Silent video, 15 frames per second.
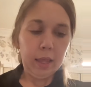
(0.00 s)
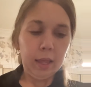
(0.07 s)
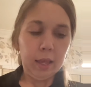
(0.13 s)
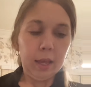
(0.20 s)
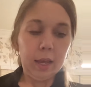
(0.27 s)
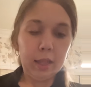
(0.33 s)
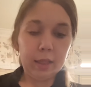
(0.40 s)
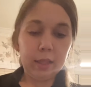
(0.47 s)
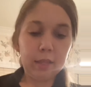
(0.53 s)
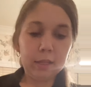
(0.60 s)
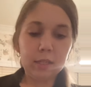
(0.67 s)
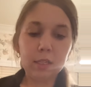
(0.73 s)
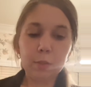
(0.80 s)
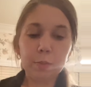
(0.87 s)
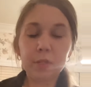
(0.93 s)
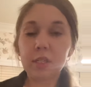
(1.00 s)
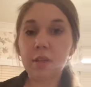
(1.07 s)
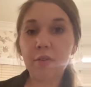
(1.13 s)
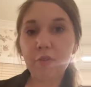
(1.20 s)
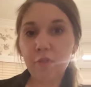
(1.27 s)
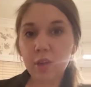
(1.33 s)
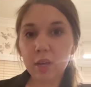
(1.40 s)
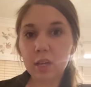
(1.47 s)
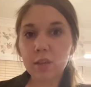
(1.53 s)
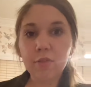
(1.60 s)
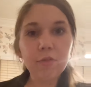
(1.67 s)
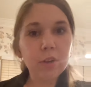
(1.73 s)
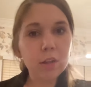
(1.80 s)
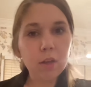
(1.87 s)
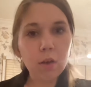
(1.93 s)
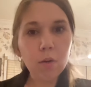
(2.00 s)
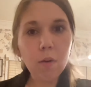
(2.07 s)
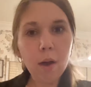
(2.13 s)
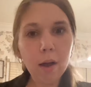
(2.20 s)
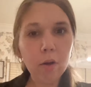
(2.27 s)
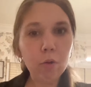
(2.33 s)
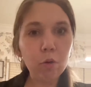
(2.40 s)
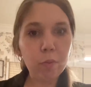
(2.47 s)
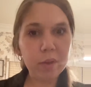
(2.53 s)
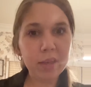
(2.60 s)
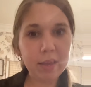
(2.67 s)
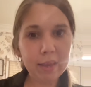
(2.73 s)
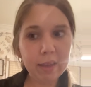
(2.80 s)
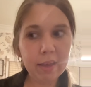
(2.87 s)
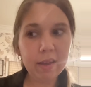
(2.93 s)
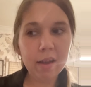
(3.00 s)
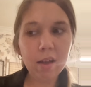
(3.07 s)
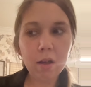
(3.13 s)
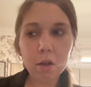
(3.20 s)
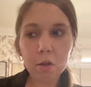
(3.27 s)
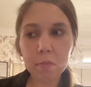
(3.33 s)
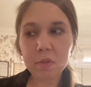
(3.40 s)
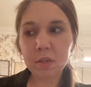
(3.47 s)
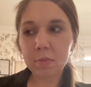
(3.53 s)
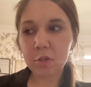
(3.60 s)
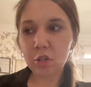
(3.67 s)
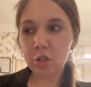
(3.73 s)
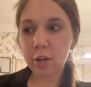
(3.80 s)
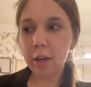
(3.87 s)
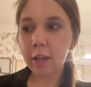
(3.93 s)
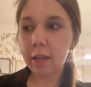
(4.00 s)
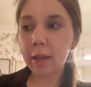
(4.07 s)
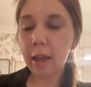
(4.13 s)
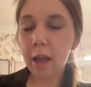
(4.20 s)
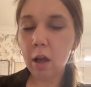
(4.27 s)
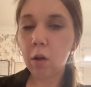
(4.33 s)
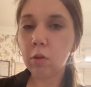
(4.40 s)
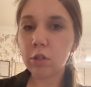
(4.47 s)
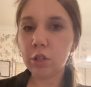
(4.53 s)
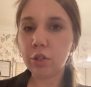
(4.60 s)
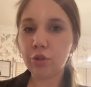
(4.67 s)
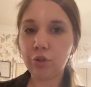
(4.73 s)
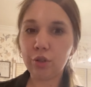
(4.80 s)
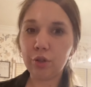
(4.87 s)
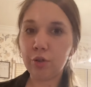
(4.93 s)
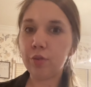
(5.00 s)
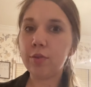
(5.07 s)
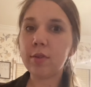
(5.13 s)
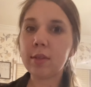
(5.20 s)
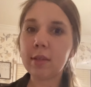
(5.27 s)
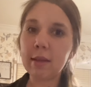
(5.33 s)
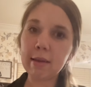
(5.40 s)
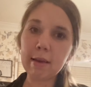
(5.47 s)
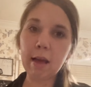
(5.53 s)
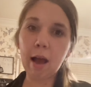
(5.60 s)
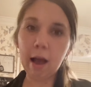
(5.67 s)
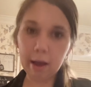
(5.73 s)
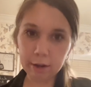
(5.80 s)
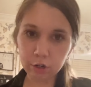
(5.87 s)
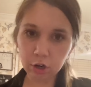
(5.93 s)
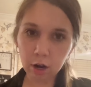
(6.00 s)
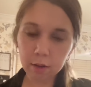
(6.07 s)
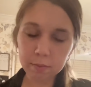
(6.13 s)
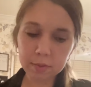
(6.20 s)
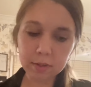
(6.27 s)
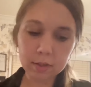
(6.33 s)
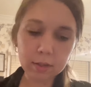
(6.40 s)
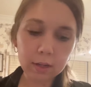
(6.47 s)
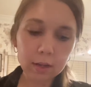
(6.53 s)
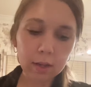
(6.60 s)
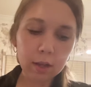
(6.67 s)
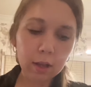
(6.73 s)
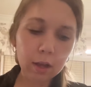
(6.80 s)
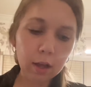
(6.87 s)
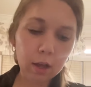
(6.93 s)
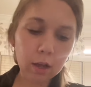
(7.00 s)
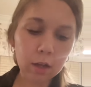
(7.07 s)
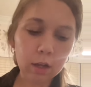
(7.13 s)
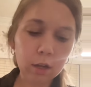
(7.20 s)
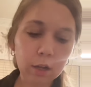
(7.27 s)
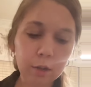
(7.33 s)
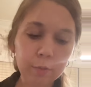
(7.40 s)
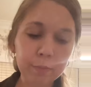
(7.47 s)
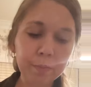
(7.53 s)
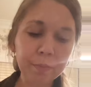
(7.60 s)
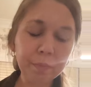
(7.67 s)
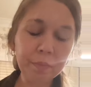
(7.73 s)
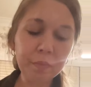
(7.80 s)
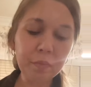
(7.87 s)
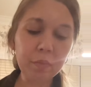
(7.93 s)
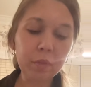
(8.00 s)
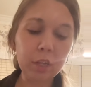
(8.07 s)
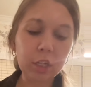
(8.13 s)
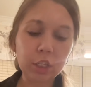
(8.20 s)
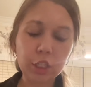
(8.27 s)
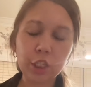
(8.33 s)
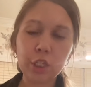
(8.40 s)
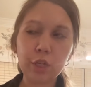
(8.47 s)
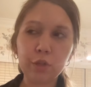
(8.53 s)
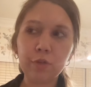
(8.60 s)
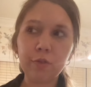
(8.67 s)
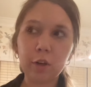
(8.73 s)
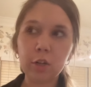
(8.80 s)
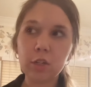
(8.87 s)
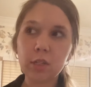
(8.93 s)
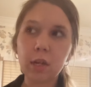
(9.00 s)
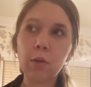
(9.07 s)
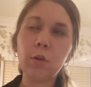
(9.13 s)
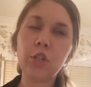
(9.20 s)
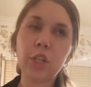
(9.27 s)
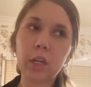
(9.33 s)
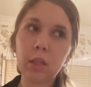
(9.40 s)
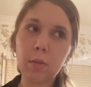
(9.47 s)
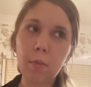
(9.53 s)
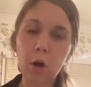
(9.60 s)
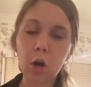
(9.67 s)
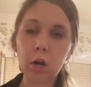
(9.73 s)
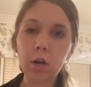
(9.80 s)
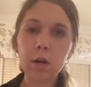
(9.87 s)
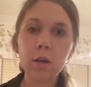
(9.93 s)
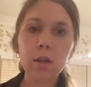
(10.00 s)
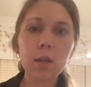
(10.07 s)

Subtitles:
In this specific video, I will be demonstrating how to use the eye drops. So first I would check the MAR,